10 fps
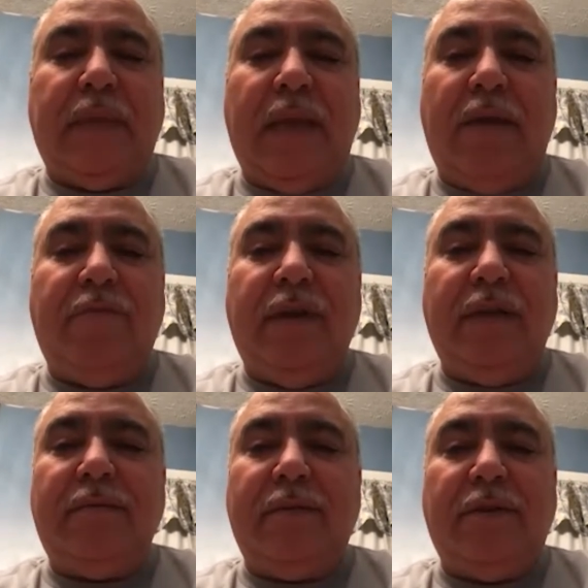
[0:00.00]
that
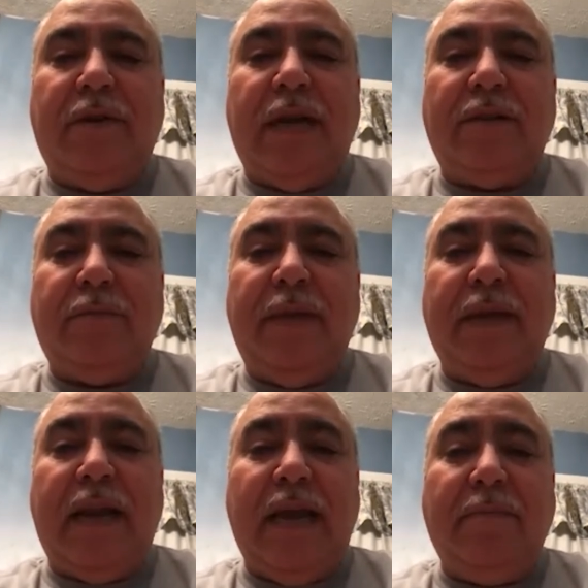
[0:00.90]
really turned out to be
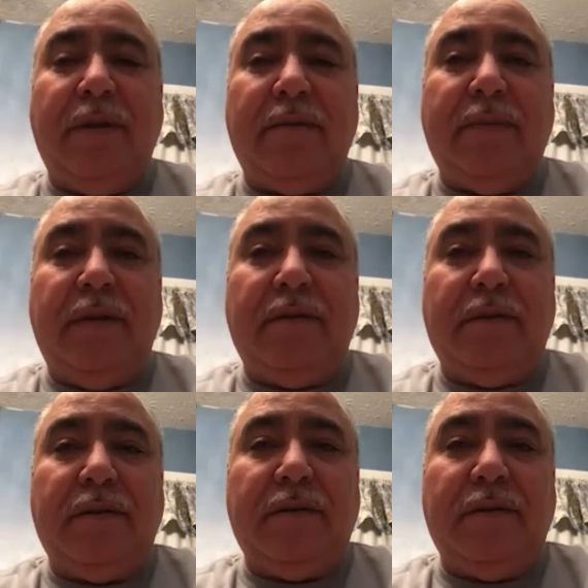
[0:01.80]
a nightmare
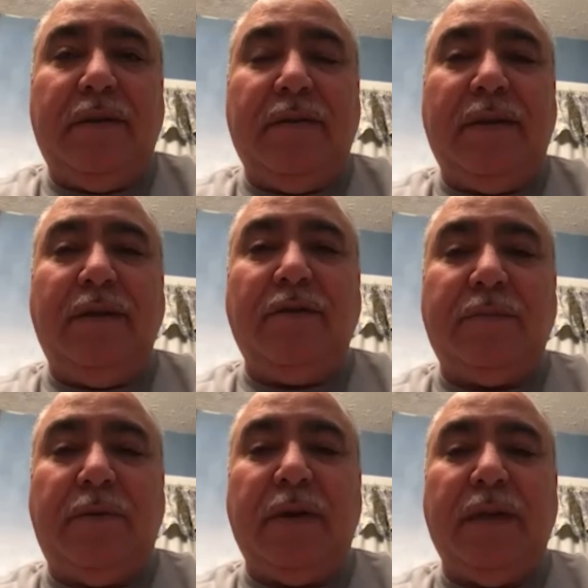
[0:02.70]
because he
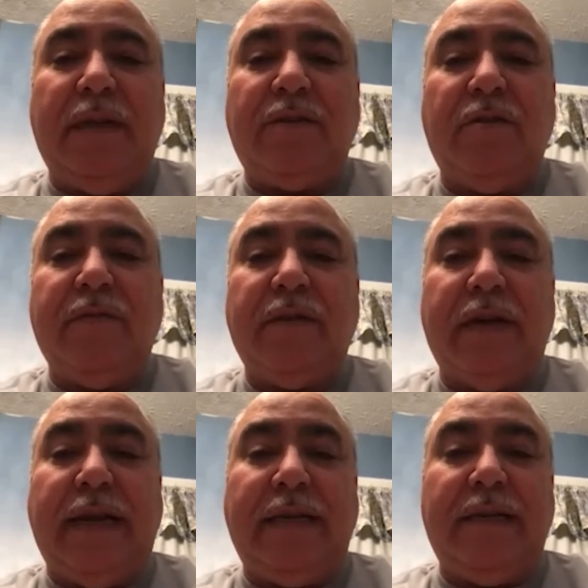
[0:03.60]
just put in their service
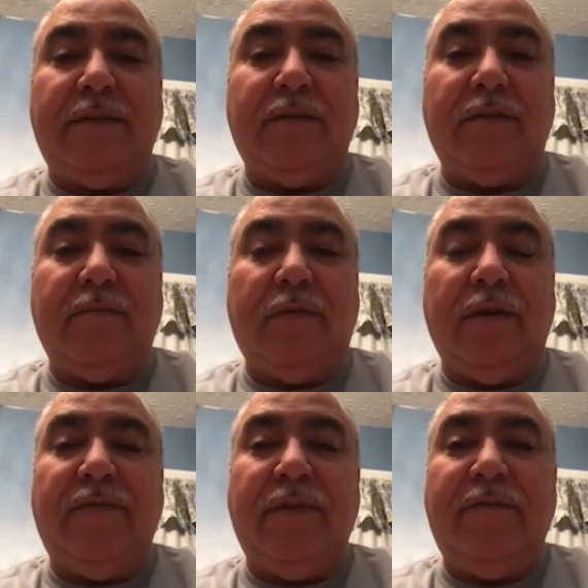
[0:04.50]
connected. So
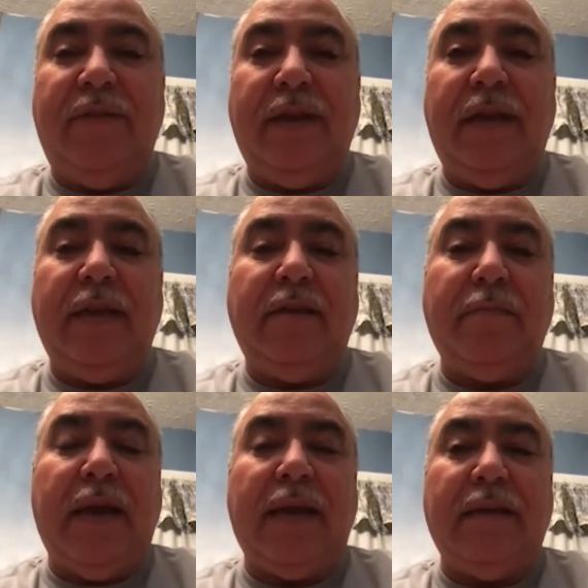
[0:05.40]
when the VA kicked
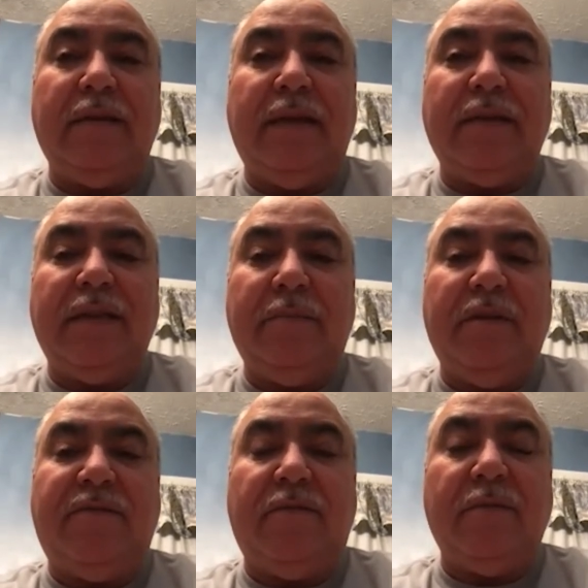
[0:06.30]
back and, and sent me
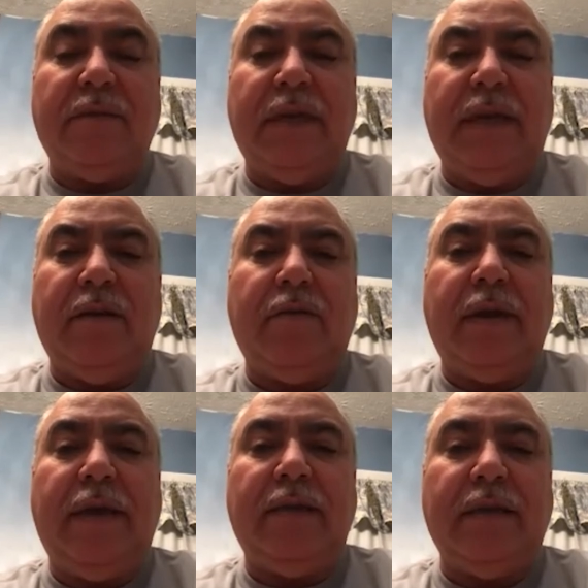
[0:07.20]
the form saying,
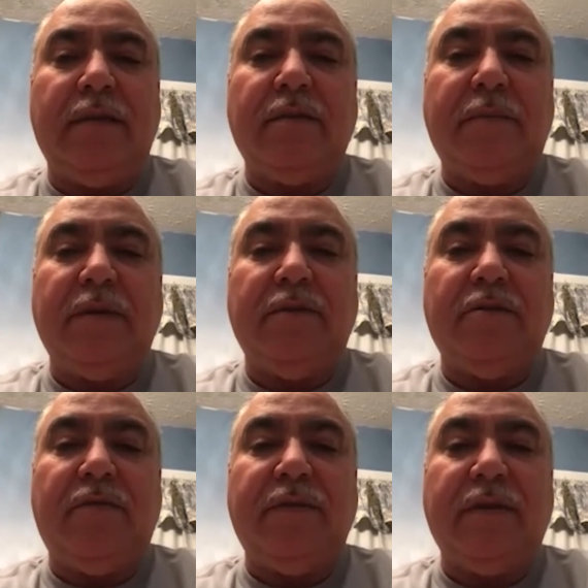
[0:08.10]
okay, tell us about your
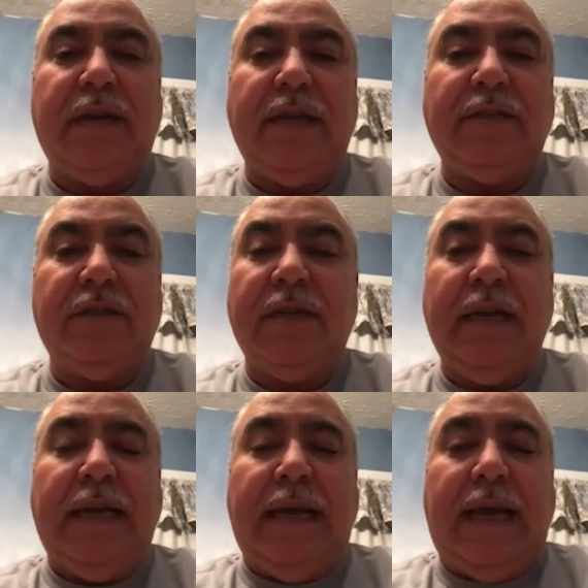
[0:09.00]
service connection,
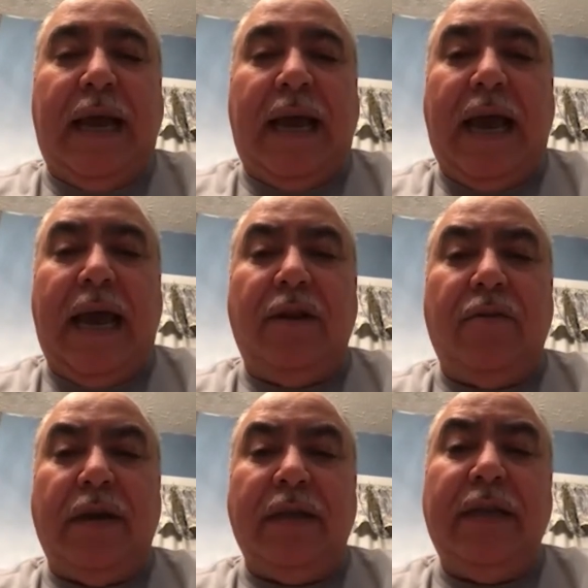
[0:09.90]
I had
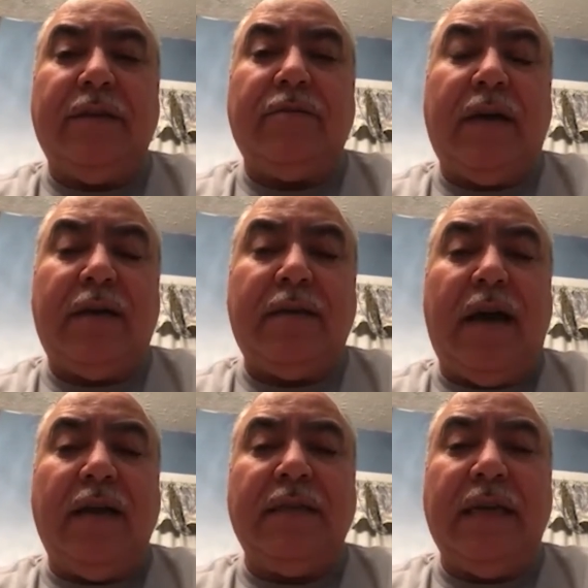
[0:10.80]
no idea. So I
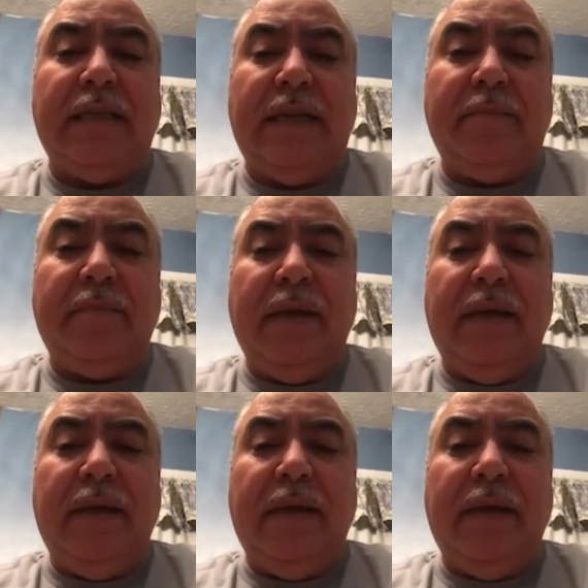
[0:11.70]
contacted him